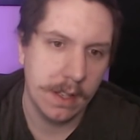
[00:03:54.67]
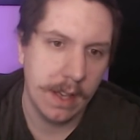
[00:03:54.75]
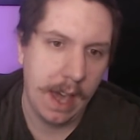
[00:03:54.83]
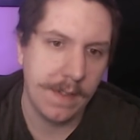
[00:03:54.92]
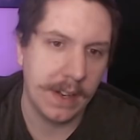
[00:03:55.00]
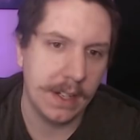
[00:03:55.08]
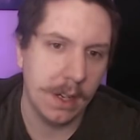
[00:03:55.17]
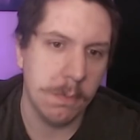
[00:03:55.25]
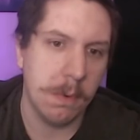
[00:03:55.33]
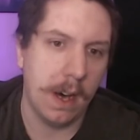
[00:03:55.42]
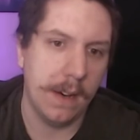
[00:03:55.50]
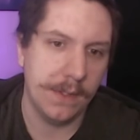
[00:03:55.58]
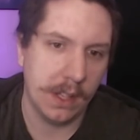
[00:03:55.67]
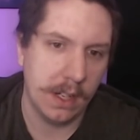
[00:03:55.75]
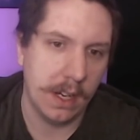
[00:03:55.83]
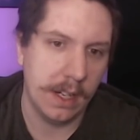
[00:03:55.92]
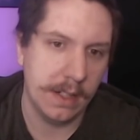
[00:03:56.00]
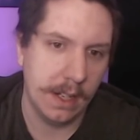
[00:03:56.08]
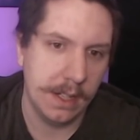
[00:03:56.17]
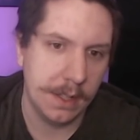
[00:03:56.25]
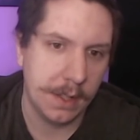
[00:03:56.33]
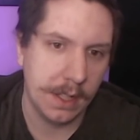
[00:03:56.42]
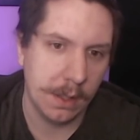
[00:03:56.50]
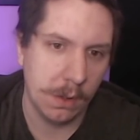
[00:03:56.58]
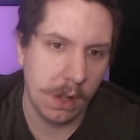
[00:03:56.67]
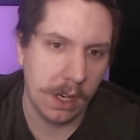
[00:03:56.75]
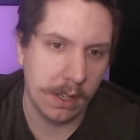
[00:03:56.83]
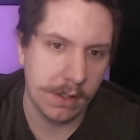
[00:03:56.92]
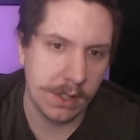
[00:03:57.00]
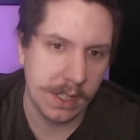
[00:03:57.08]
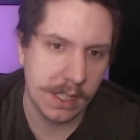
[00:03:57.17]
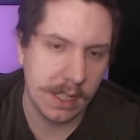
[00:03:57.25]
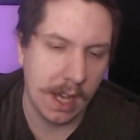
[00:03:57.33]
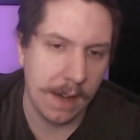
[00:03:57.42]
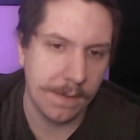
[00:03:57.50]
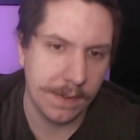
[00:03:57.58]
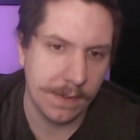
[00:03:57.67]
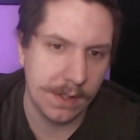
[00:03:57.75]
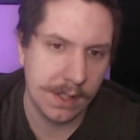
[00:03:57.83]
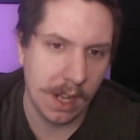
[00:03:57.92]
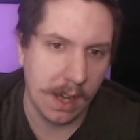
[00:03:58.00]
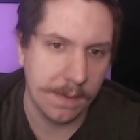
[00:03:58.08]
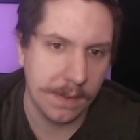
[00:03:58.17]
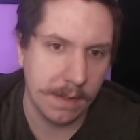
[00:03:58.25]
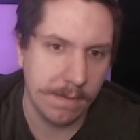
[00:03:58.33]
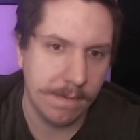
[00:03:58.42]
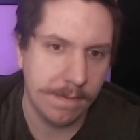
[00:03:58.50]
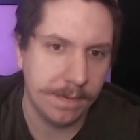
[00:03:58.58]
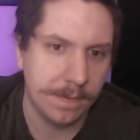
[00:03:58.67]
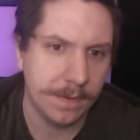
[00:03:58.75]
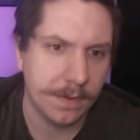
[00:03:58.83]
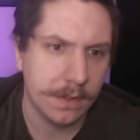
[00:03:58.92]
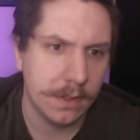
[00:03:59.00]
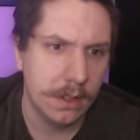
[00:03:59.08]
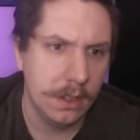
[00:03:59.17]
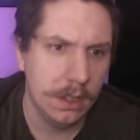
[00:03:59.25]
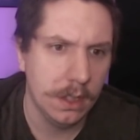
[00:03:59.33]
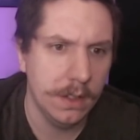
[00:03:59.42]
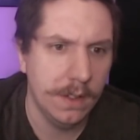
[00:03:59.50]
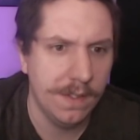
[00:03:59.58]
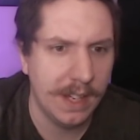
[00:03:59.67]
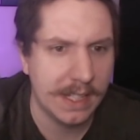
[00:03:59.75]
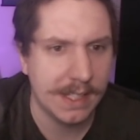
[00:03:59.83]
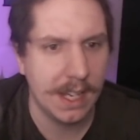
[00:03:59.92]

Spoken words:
having no bombs on Hundun. You can no longer just stomp them. Fixed